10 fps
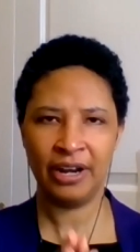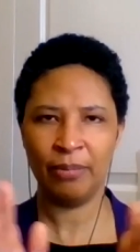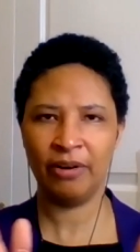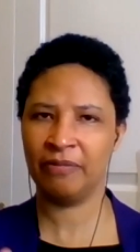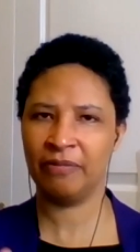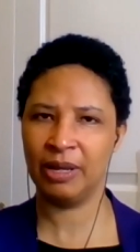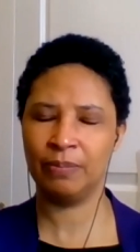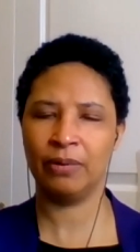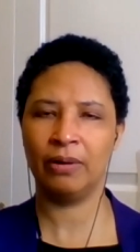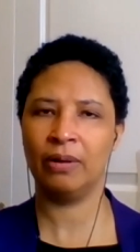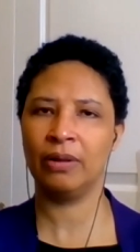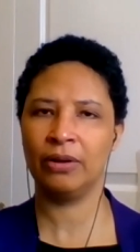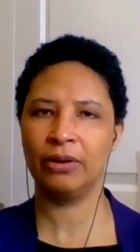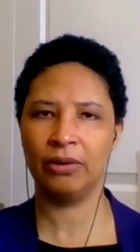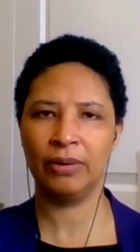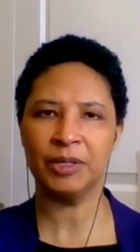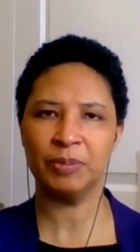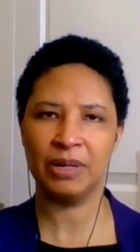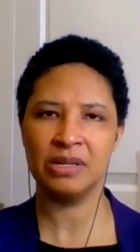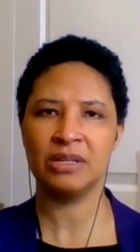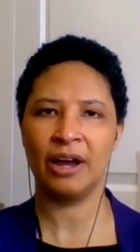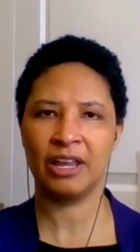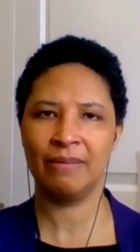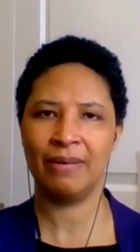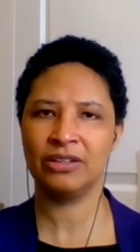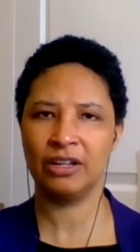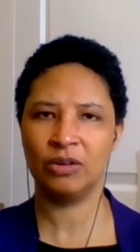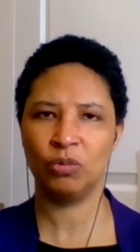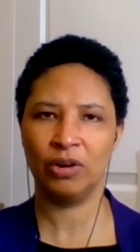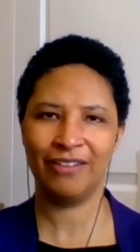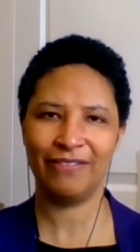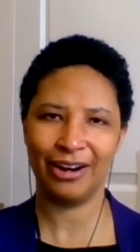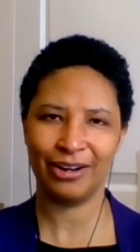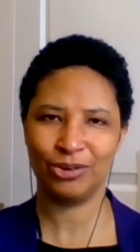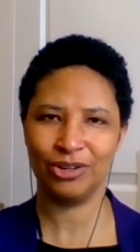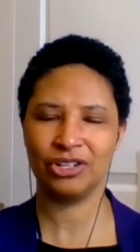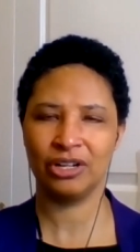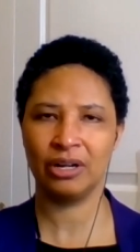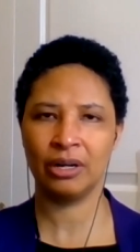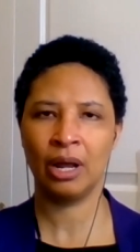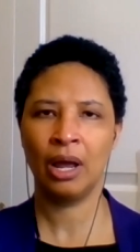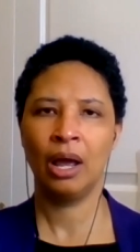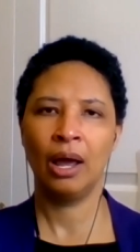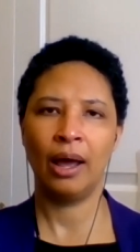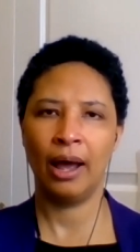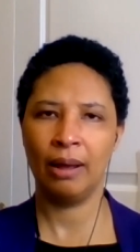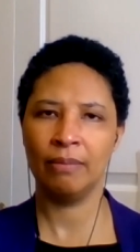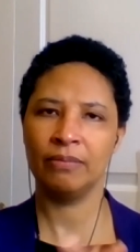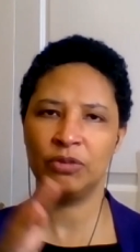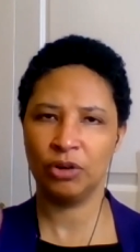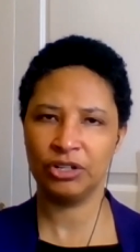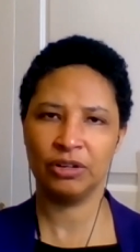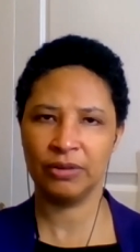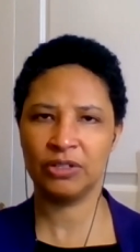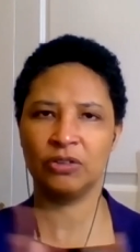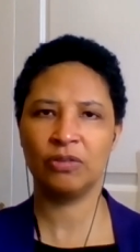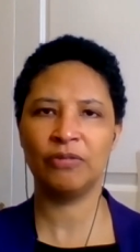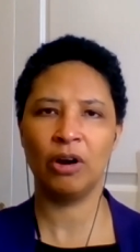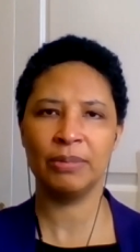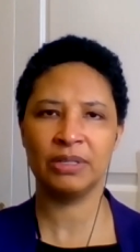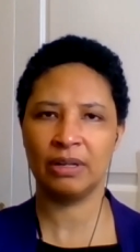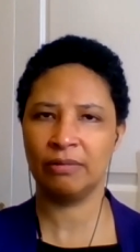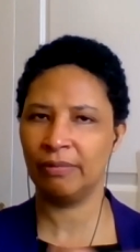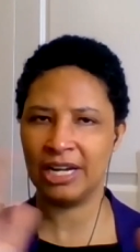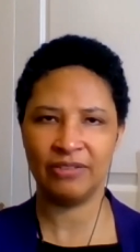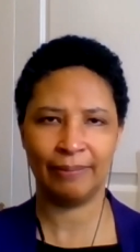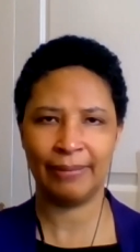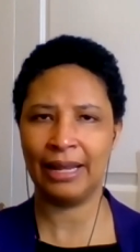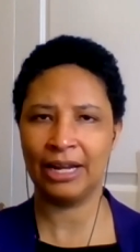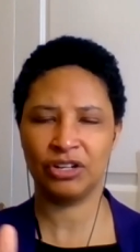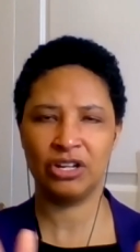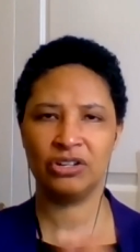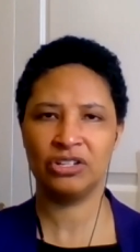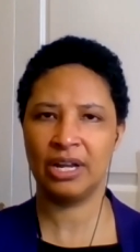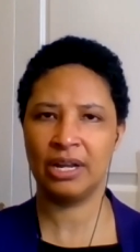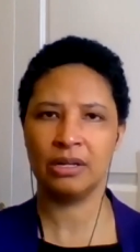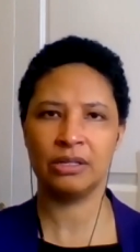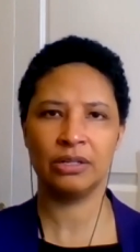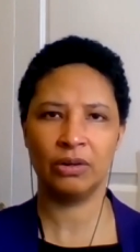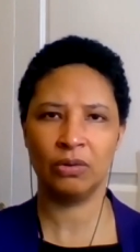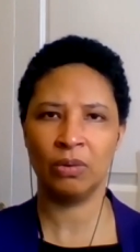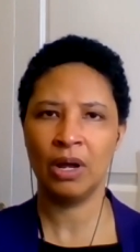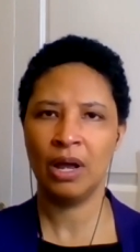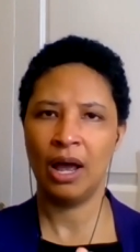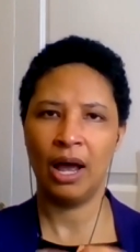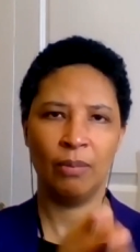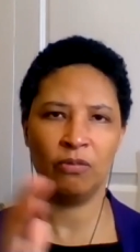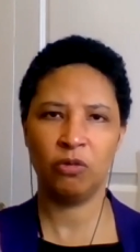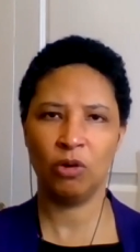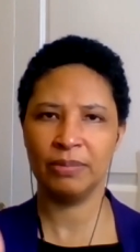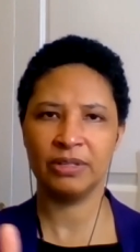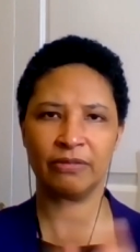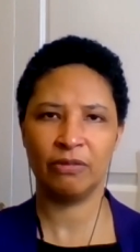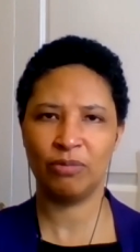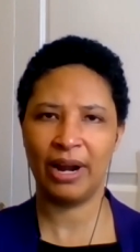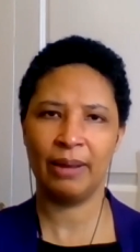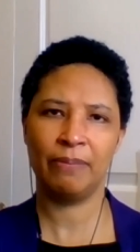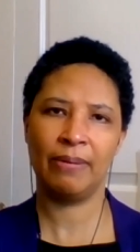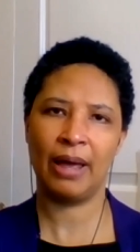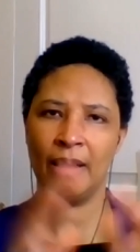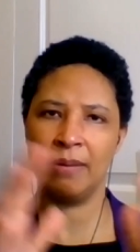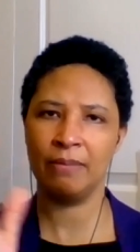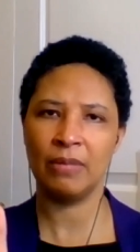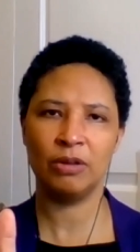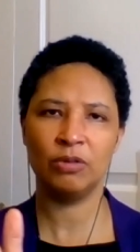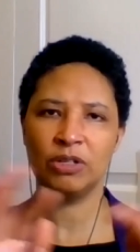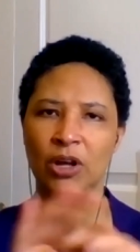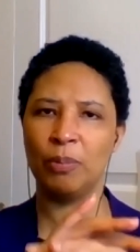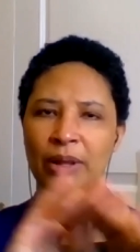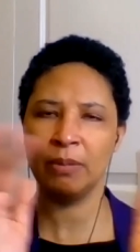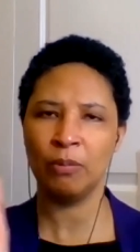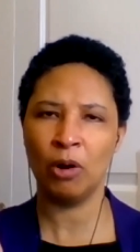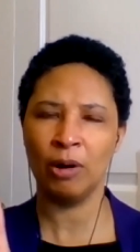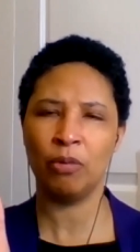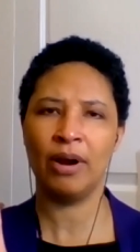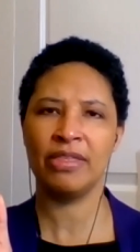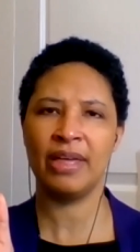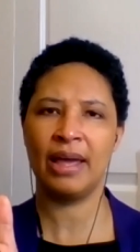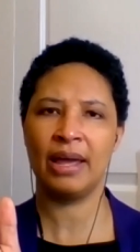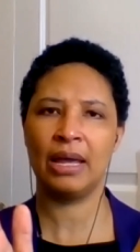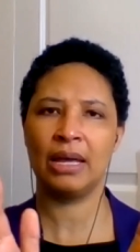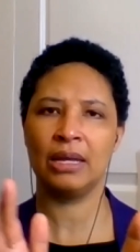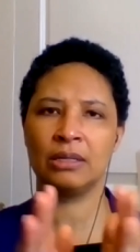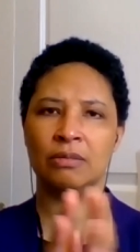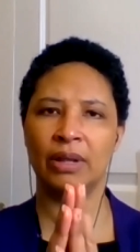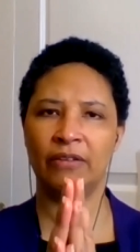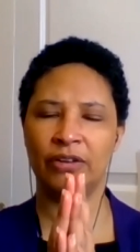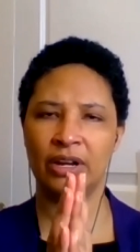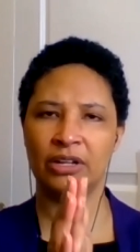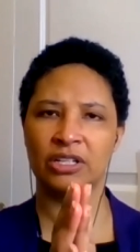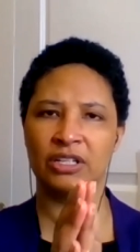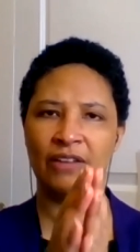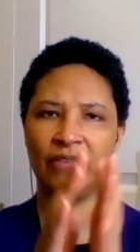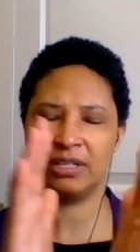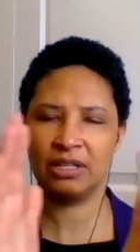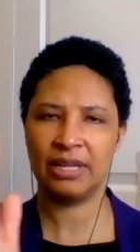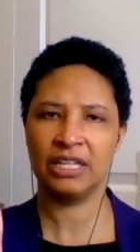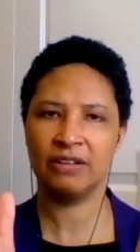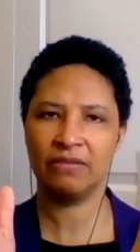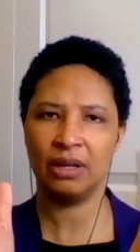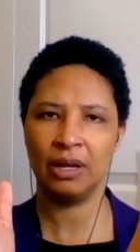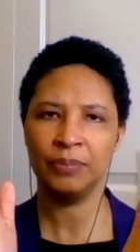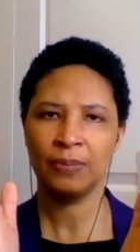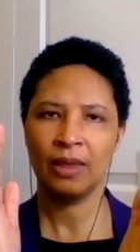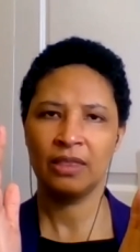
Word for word: the number of people who it's been documented were in fact tortured. Um, torture is forms range from electrocution to um, forms of rape. Um, so, but the more important thing is really for you to just give us a sense of the